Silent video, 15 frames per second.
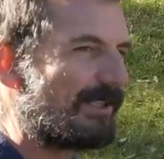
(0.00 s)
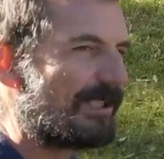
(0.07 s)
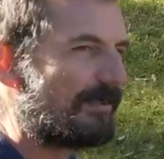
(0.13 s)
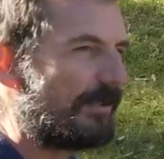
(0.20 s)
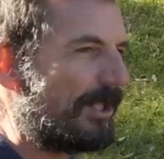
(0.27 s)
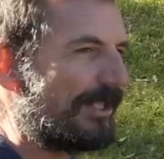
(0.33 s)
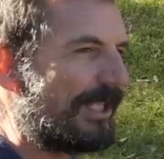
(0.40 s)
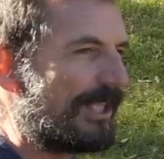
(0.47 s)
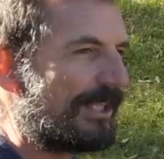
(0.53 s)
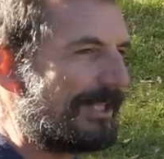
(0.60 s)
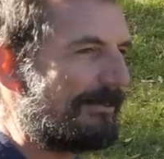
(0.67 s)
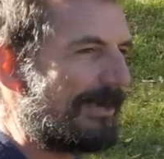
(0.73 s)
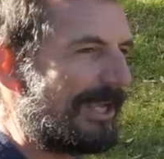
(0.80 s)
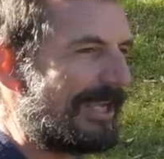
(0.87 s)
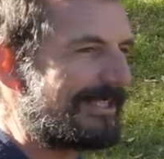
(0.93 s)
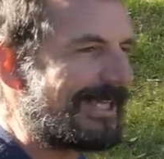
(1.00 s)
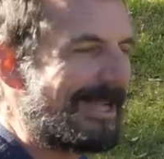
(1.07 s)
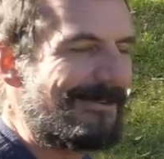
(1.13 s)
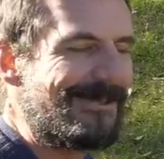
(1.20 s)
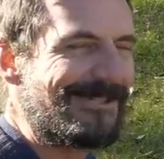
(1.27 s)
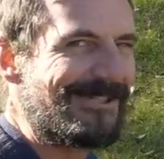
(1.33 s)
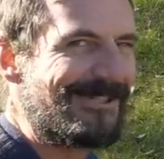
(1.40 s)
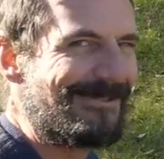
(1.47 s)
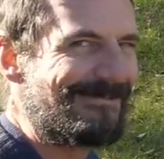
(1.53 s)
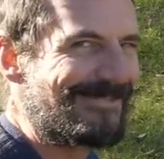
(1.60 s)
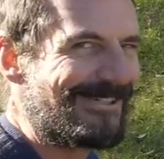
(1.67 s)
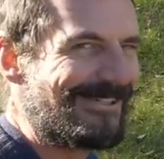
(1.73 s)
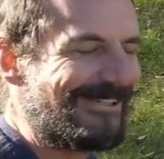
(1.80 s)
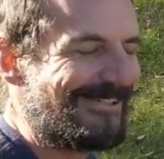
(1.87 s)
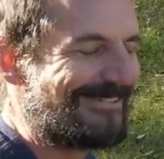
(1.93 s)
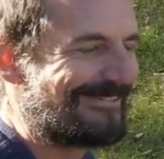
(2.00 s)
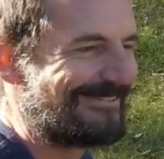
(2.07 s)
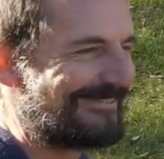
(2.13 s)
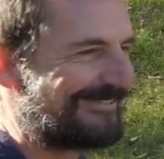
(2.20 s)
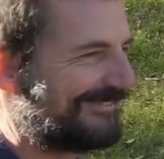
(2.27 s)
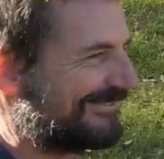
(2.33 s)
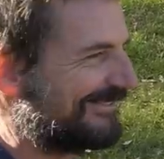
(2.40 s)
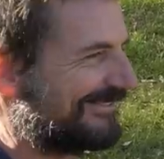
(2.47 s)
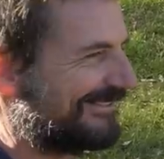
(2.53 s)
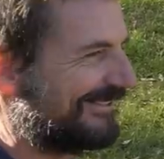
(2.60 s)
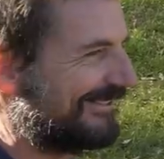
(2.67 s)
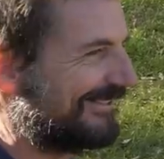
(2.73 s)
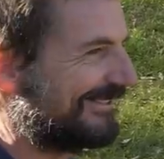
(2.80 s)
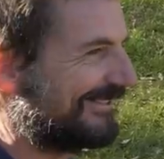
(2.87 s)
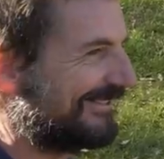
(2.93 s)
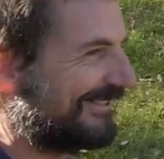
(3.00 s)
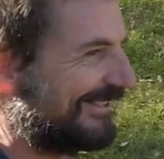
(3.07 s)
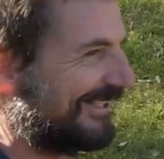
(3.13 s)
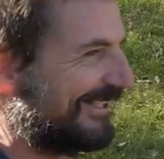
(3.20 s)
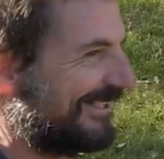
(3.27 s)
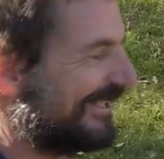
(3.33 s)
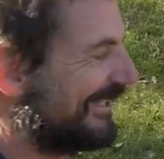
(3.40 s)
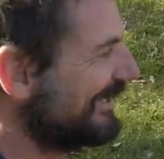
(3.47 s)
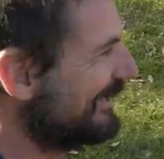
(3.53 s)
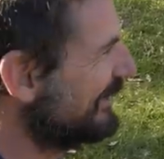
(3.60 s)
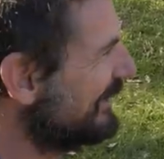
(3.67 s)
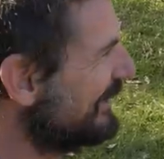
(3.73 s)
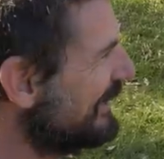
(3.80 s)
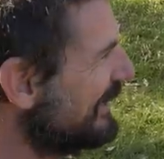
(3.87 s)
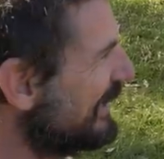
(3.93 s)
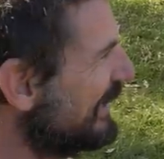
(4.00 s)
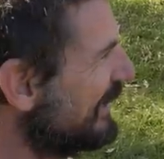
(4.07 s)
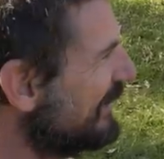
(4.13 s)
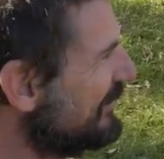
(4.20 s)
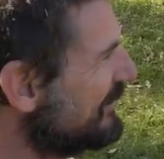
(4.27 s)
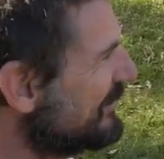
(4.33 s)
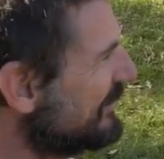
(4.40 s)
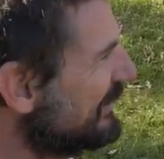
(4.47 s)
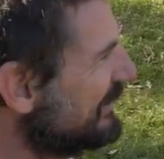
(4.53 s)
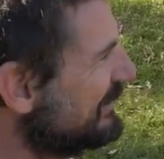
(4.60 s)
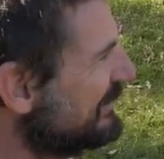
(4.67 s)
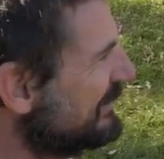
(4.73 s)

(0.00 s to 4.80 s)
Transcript: a little while, nothing bad's happened to them, so I think they're getting used to it.